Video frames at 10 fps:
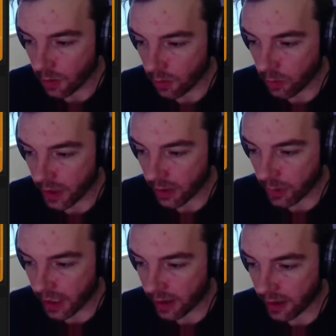
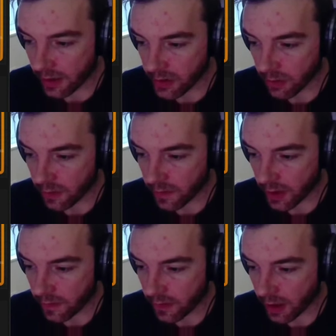we can hit. So we're at
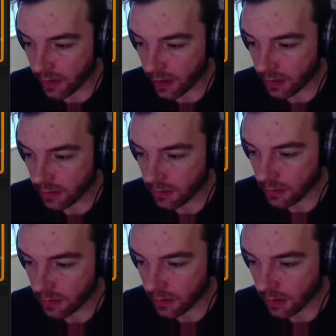530 then,
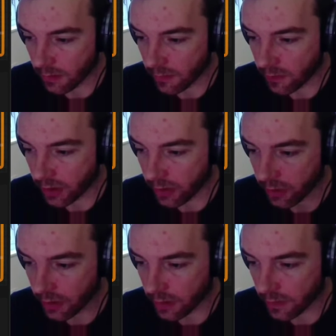
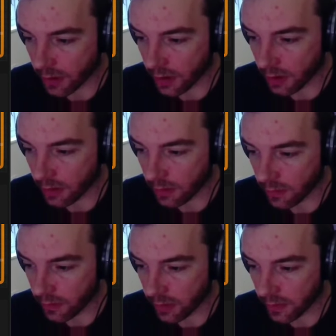330,
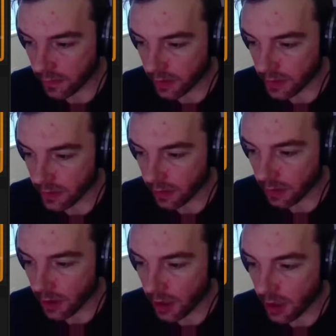350. So
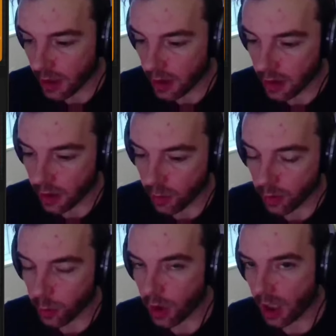
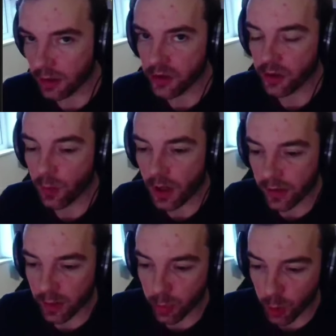we're kind of somewhere
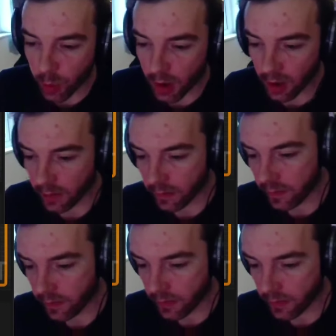in the ballpark of